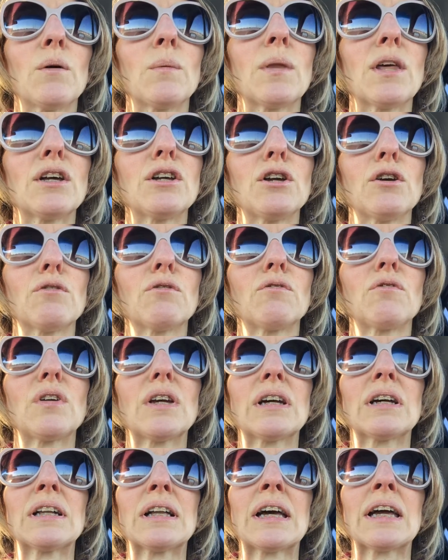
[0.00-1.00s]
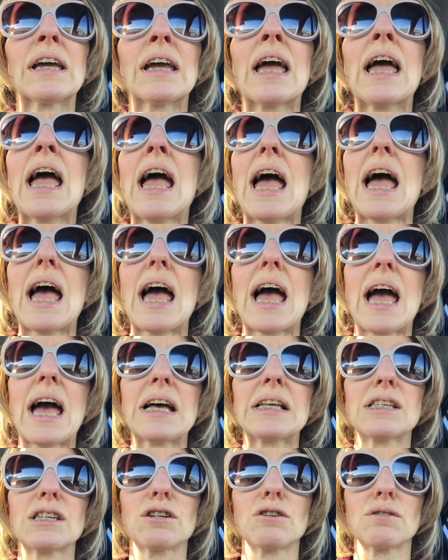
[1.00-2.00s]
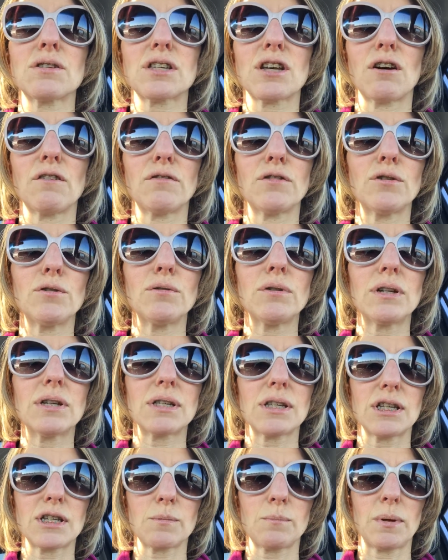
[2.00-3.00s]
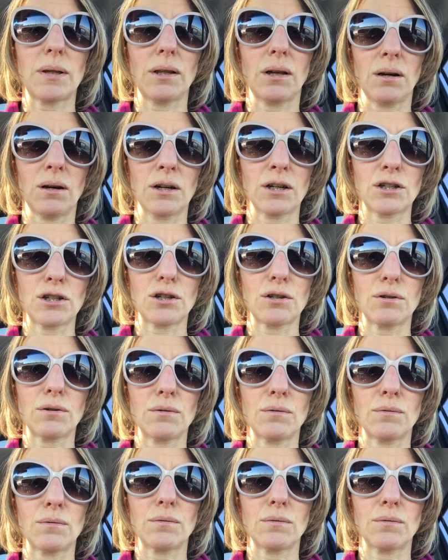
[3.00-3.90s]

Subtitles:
that you're feeling, ask yourself, who does this belong to?